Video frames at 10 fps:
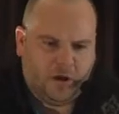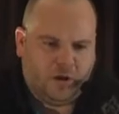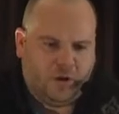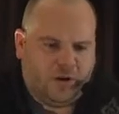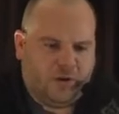
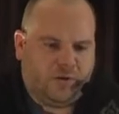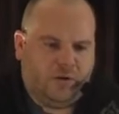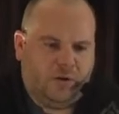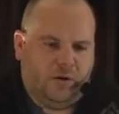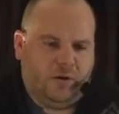You can
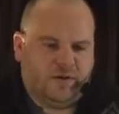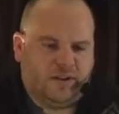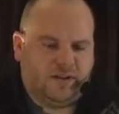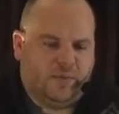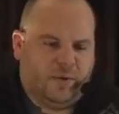use
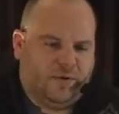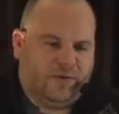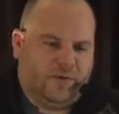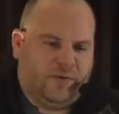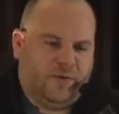this to be able
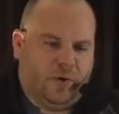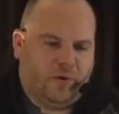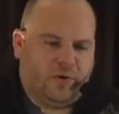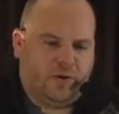to invoke